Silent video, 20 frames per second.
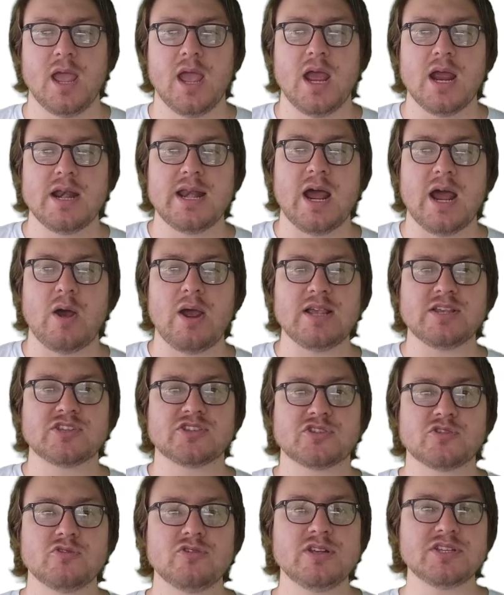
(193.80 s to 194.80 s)
Now, as
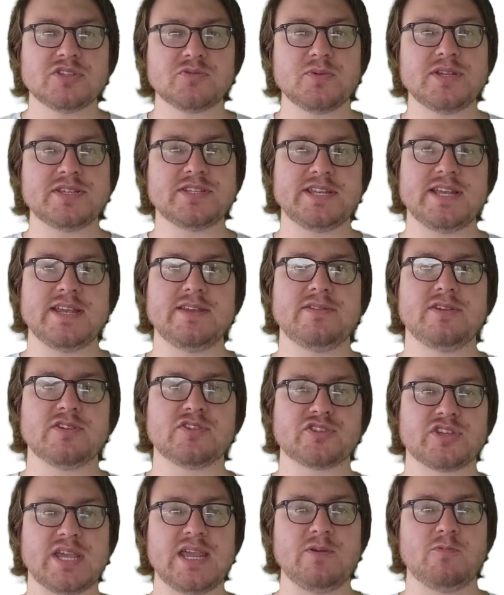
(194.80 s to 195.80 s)
soon as we see these
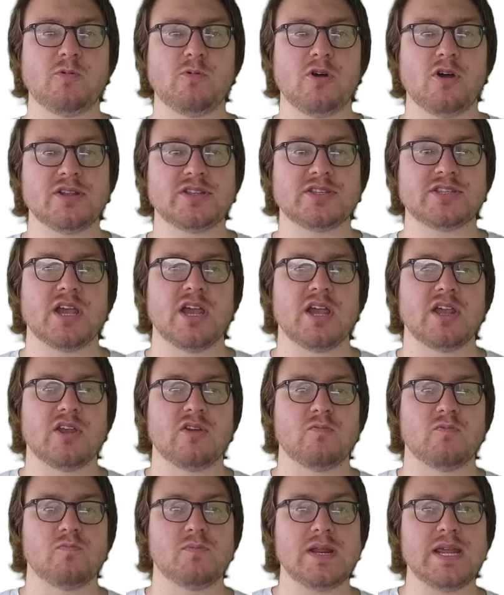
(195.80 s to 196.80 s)
keywords, you
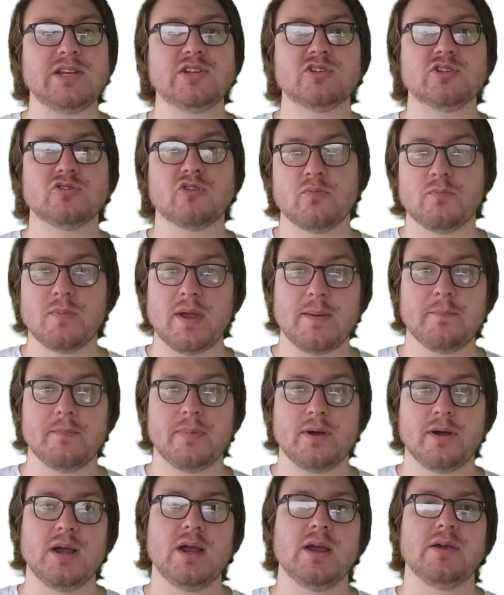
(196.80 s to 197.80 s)
need to
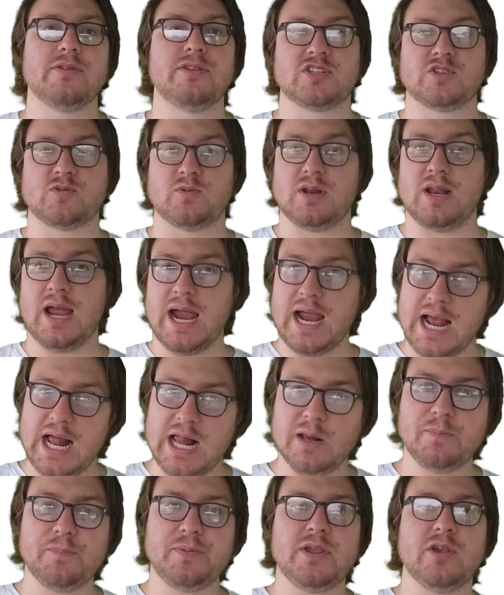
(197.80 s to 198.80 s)
remember this will
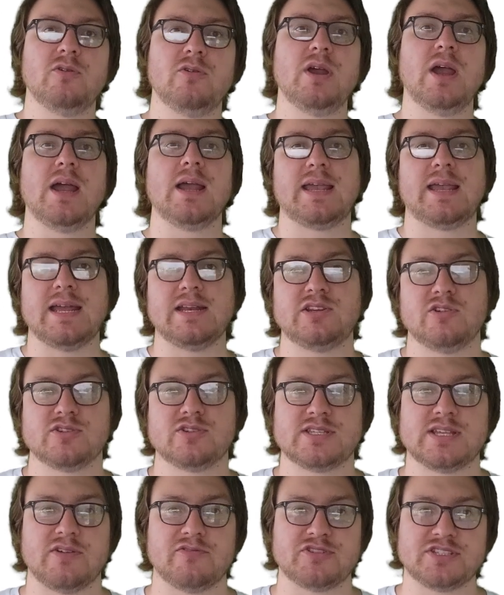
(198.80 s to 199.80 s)
help you get
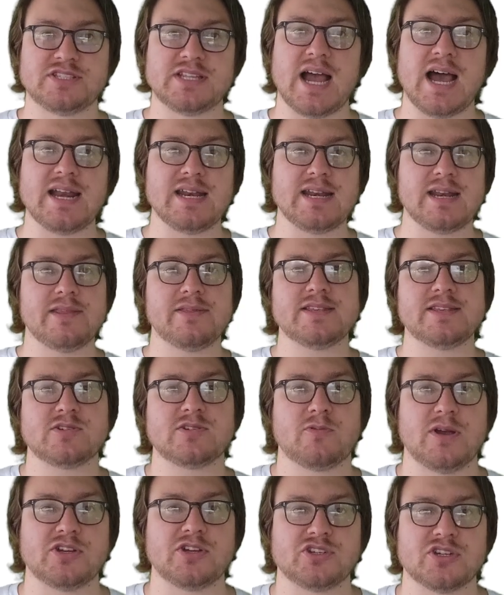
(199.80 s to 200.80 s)
yourself started in these
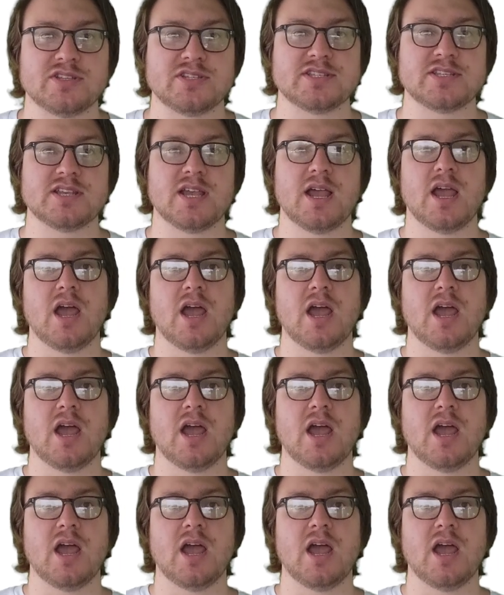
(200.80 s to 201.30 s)
questions.